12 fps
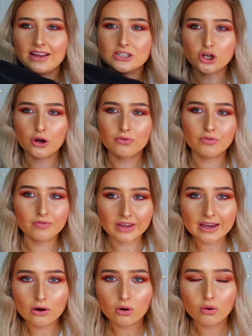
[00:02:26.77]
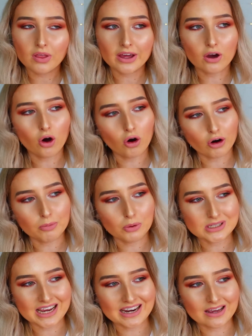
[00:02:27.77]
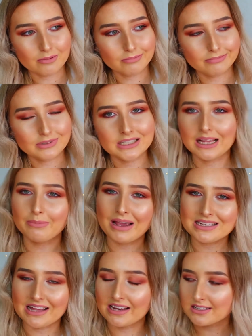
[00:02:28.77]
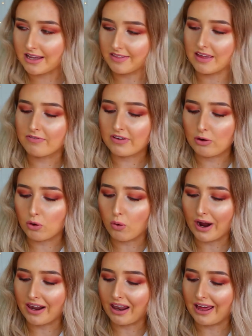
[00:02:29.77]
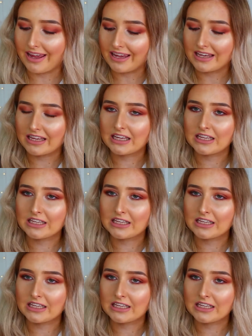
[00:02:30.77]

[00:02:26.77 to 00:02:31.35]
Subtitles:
They don't feel like a horrible denim. Does that make sense? Like they feel quite like